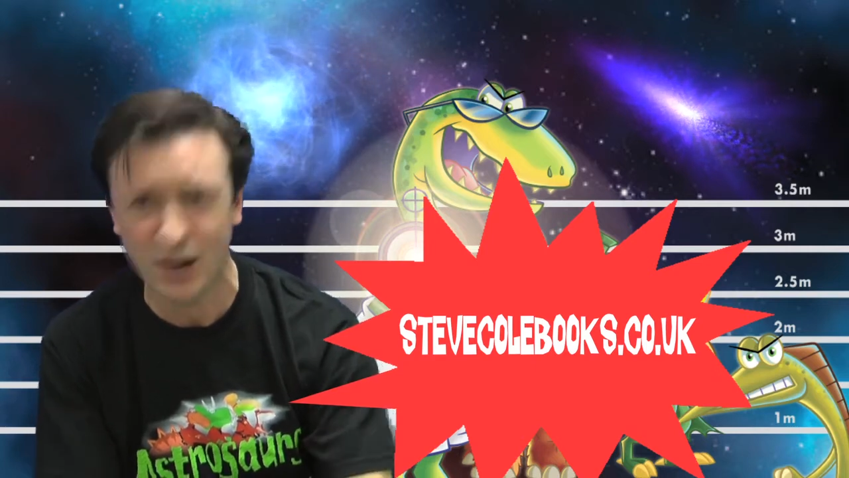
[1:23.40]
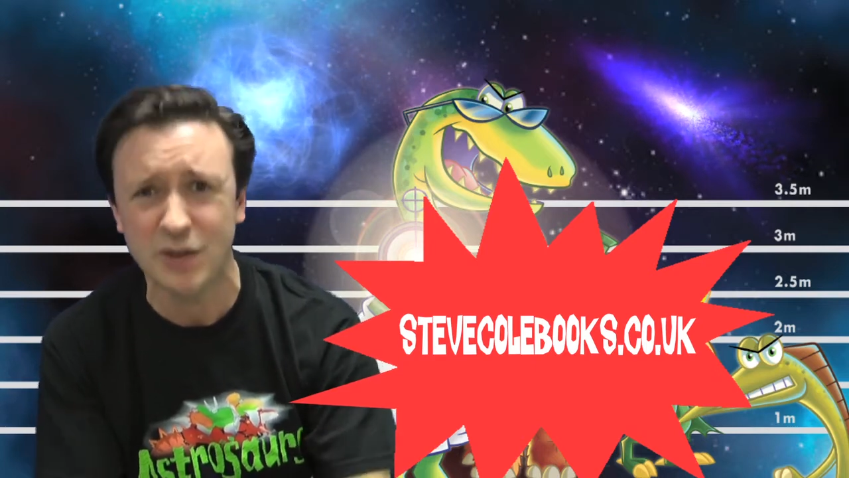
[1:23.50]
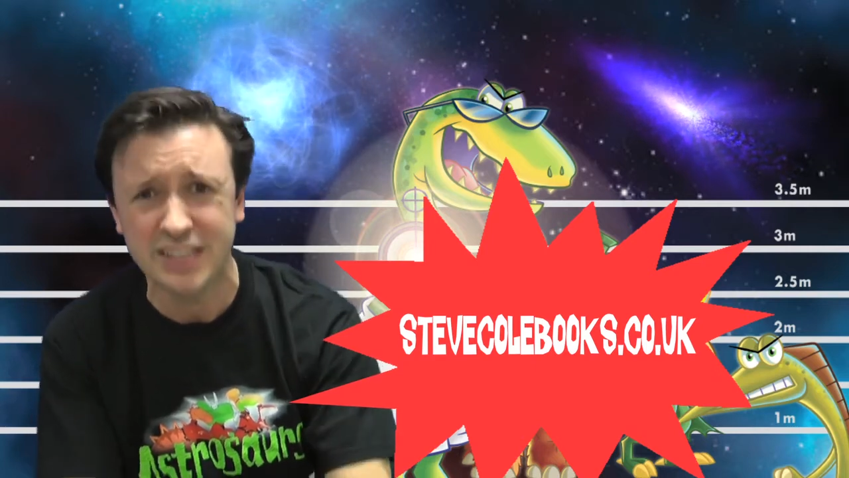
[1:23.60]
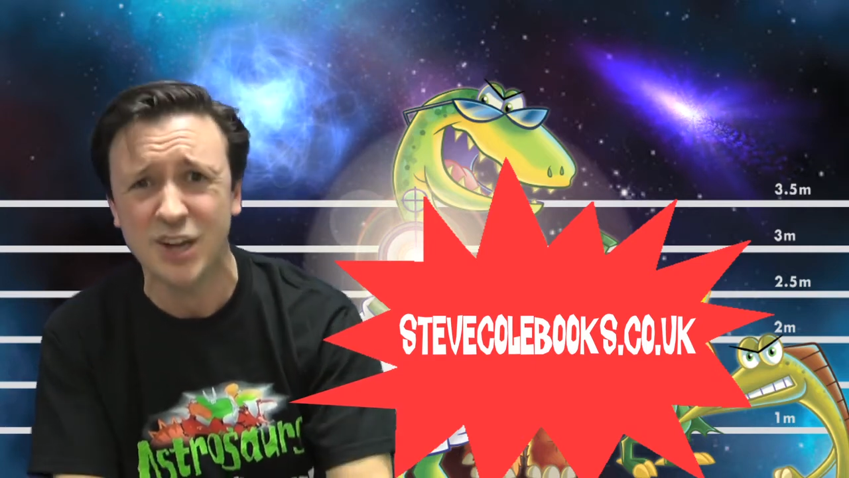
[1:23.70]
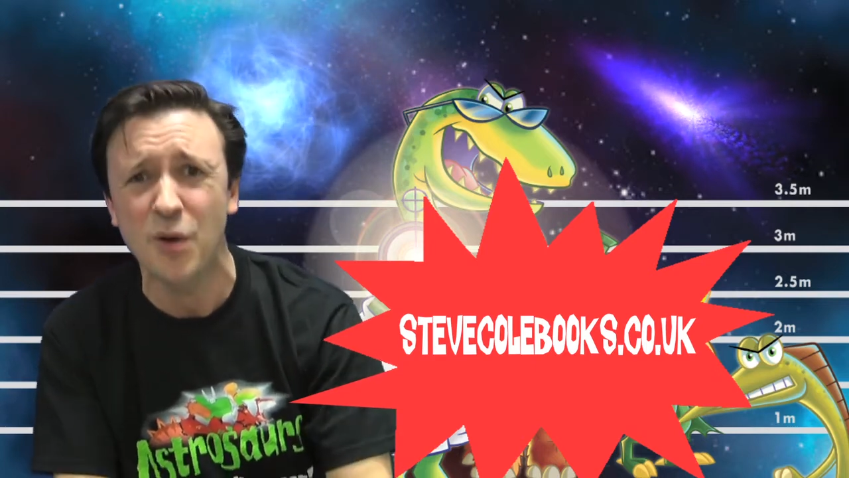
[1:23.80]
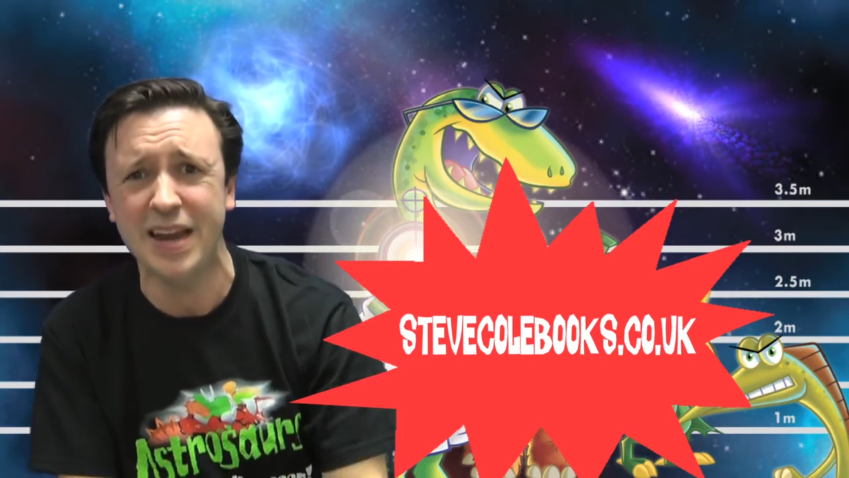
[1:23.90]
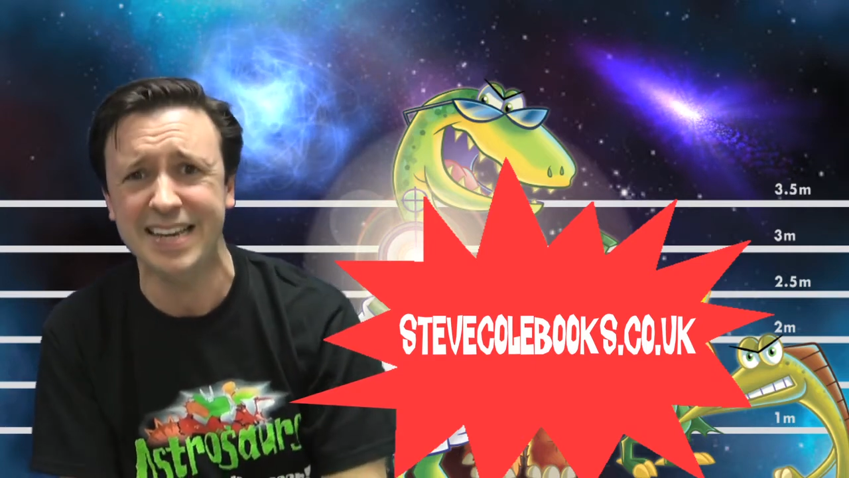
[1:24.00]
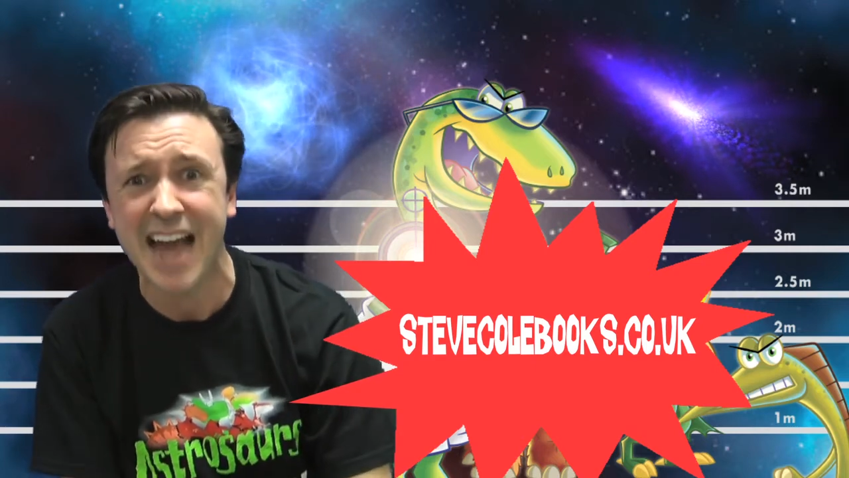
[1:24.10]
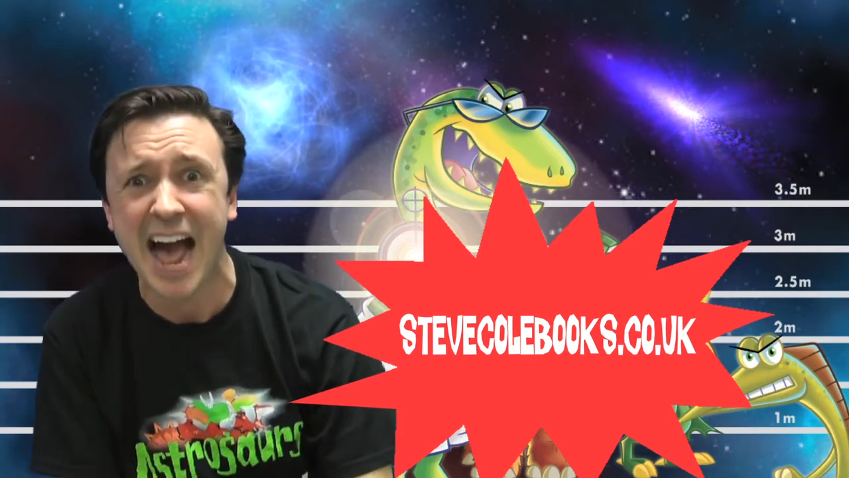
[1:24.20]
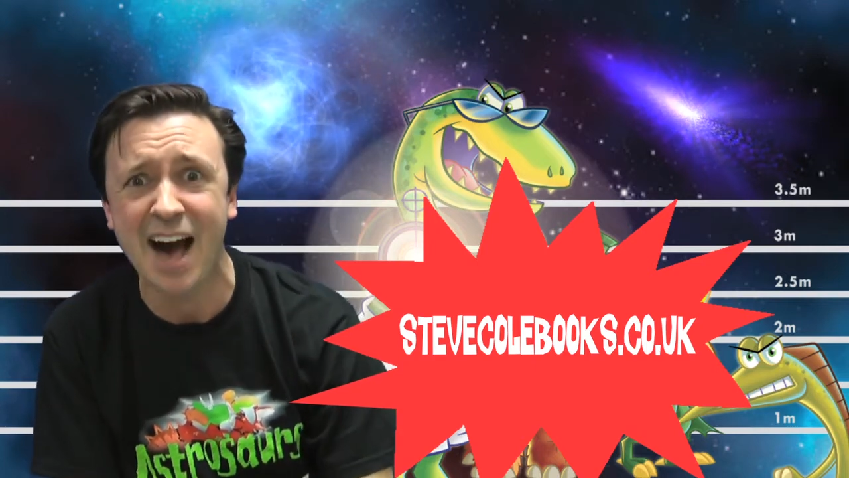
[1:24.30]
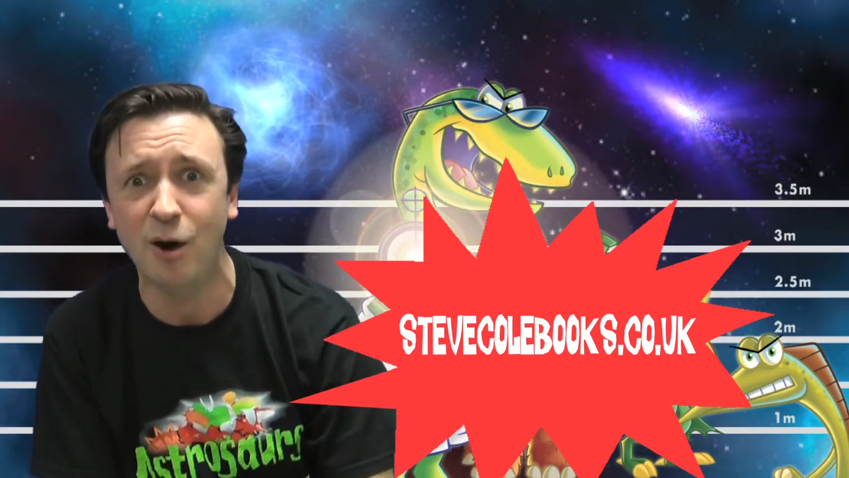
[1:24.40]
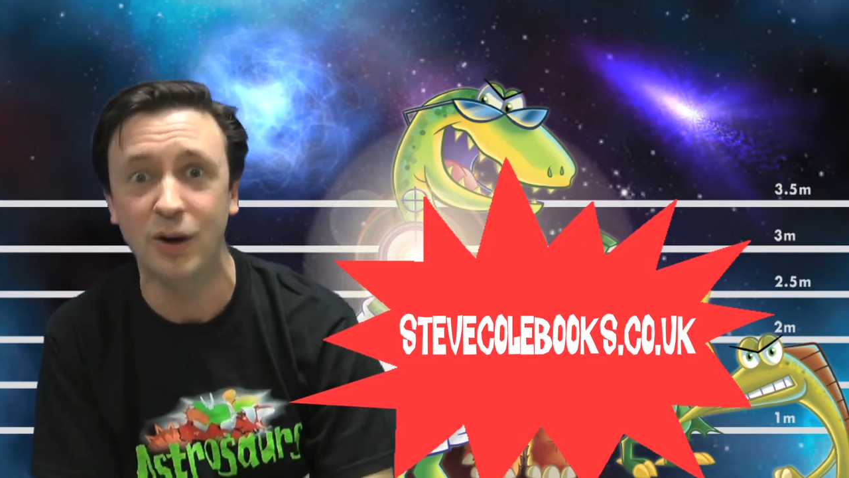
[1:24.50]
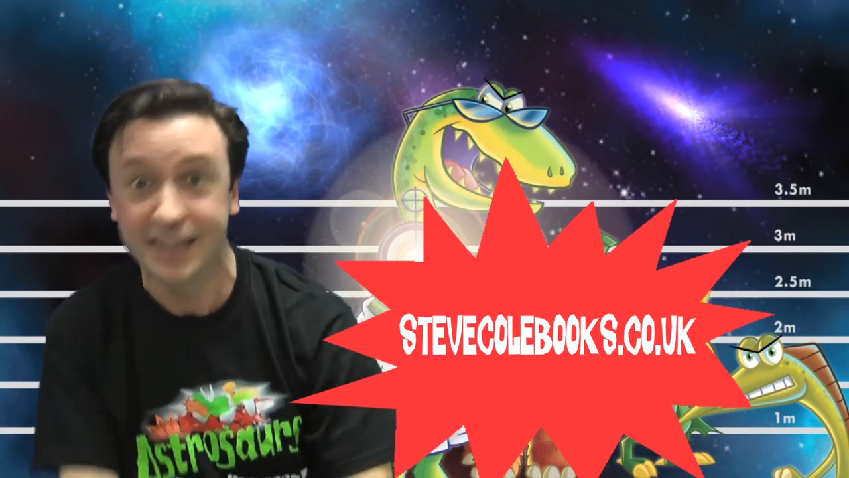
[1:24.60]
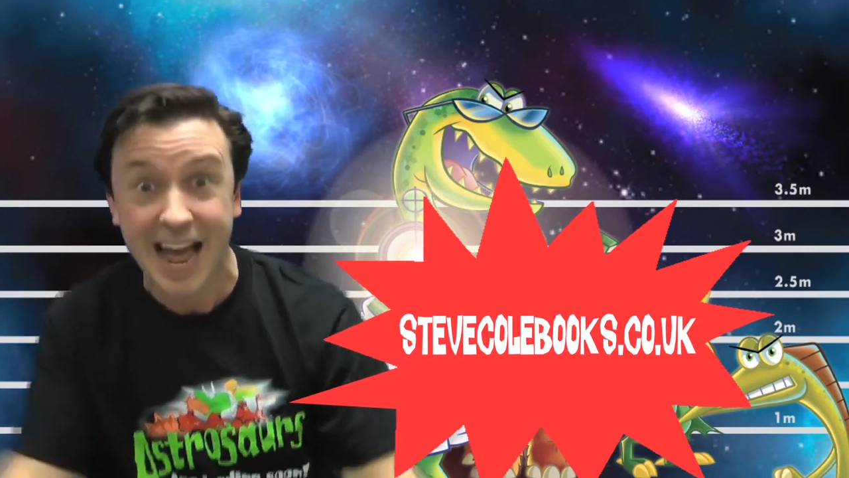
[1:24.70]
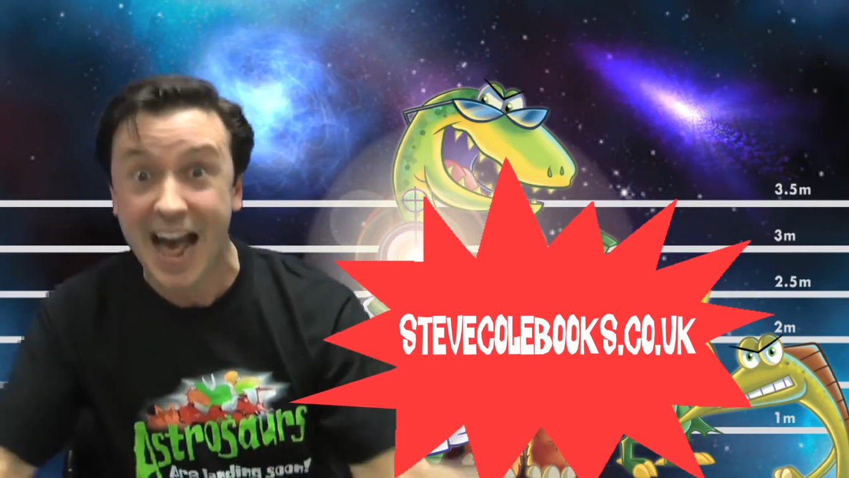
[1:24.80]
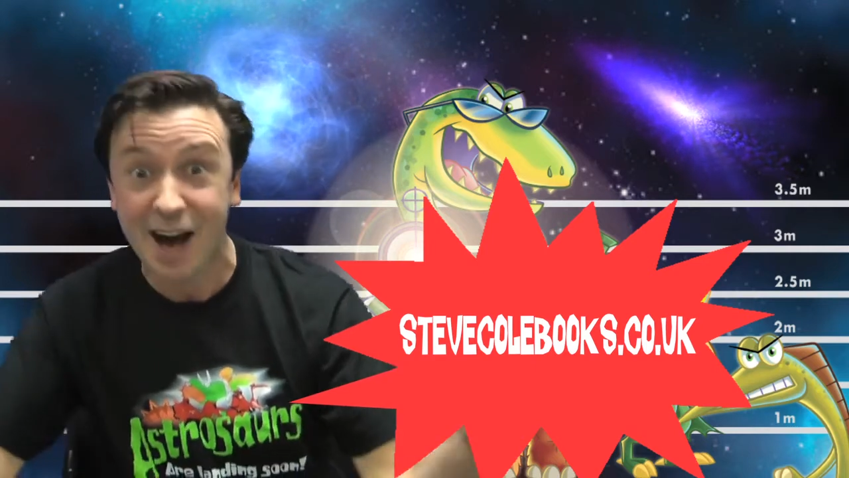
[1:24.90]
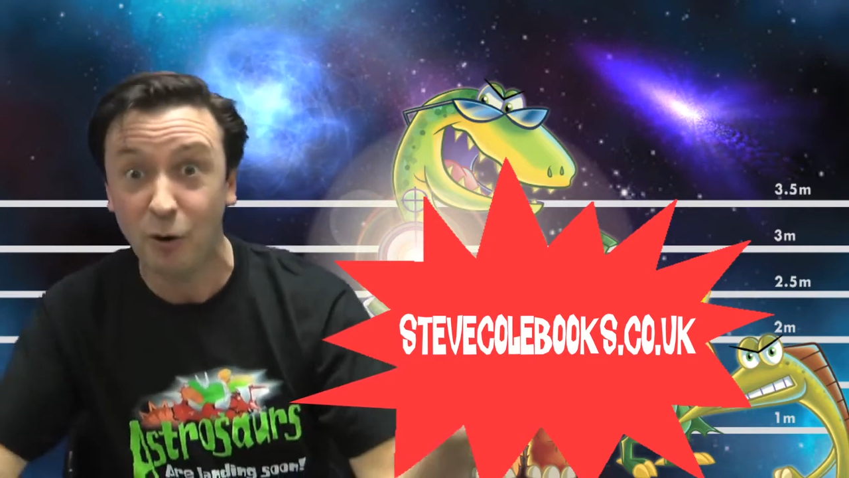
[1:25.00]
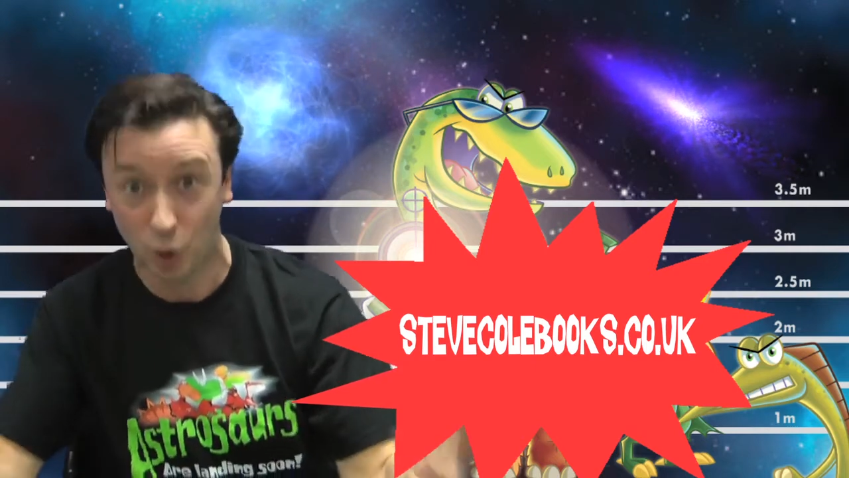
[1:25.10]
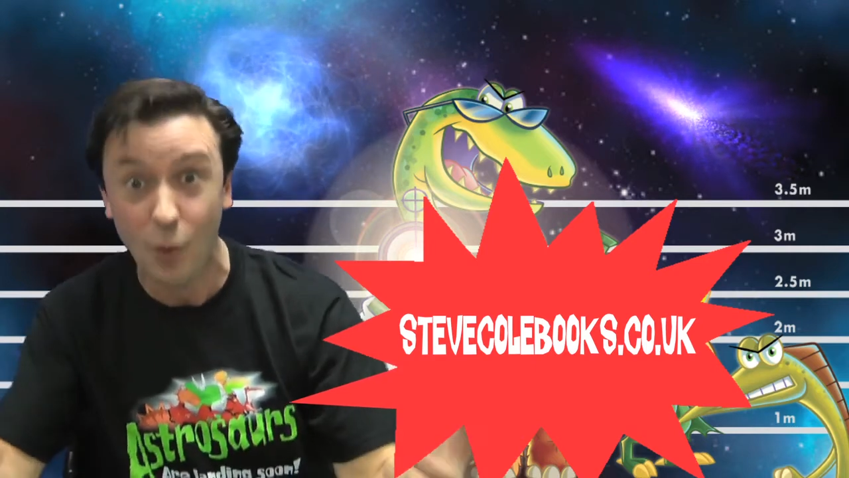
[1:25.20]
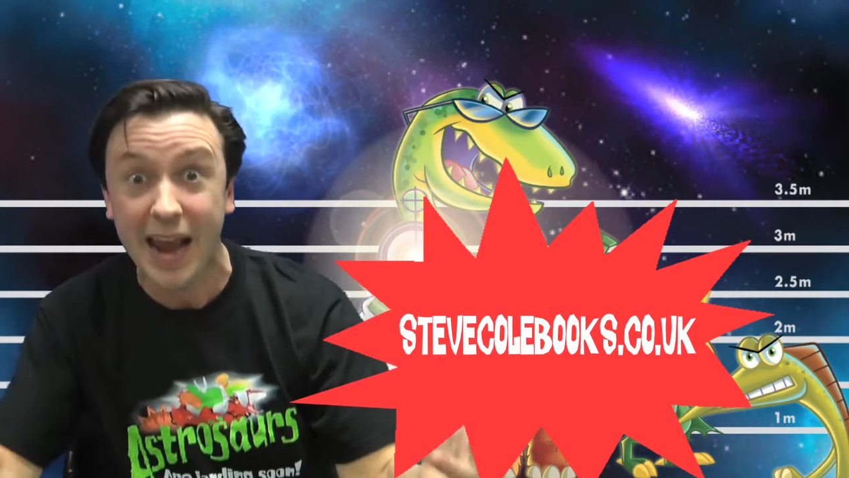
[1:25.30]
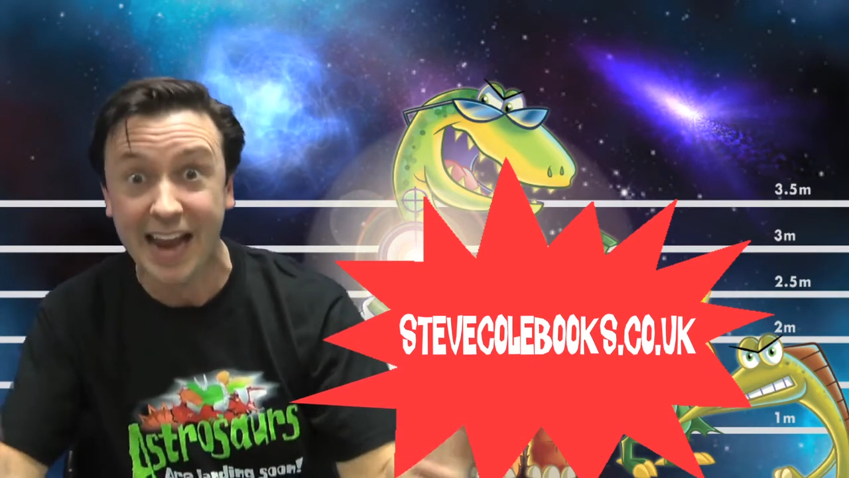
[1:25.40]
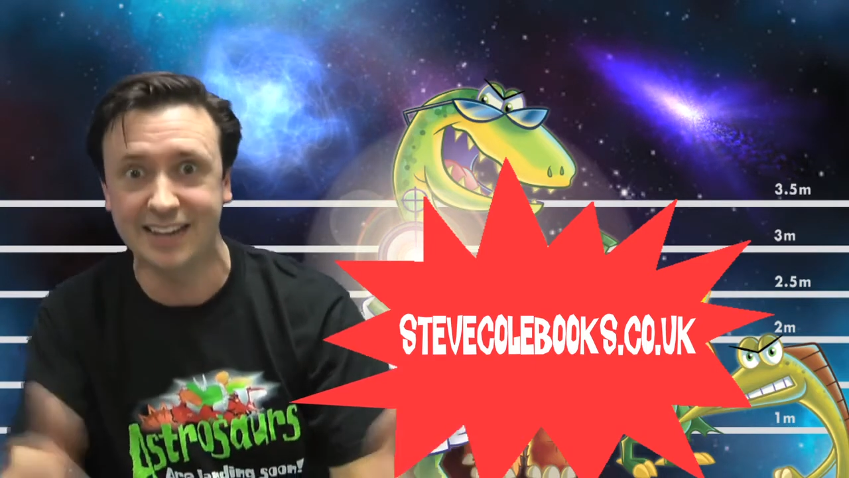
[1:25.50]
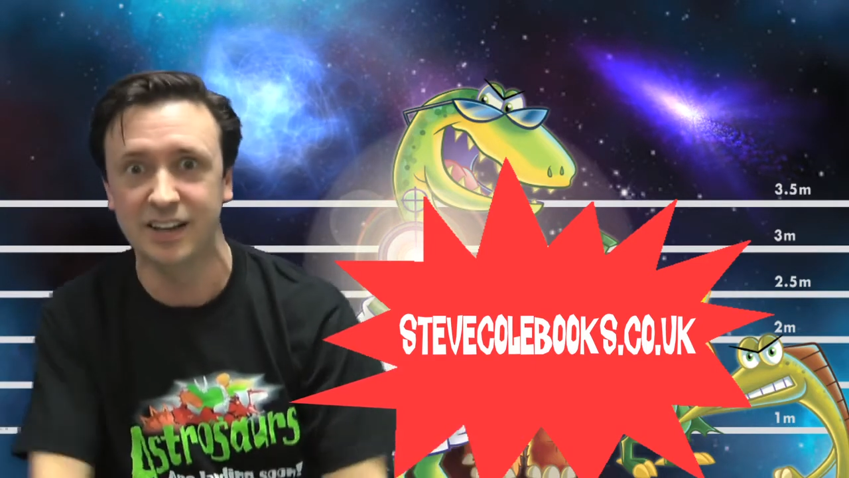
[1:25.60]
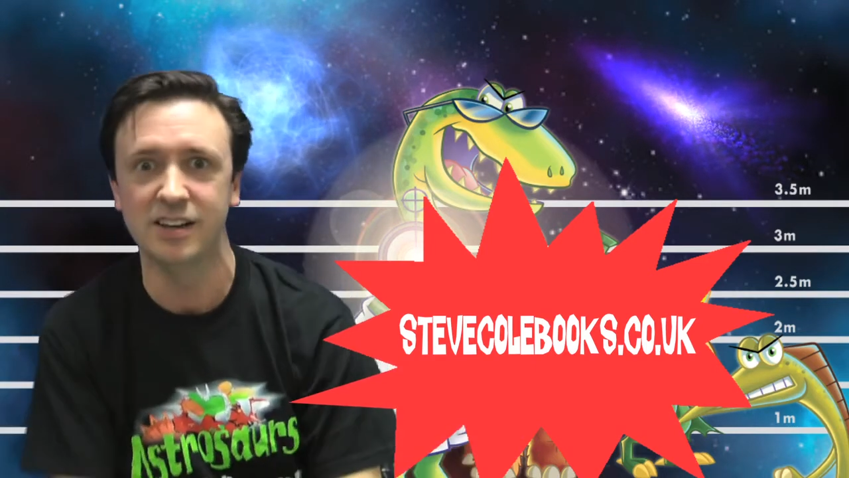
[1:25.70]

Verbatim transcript: go and do it now, now, quick,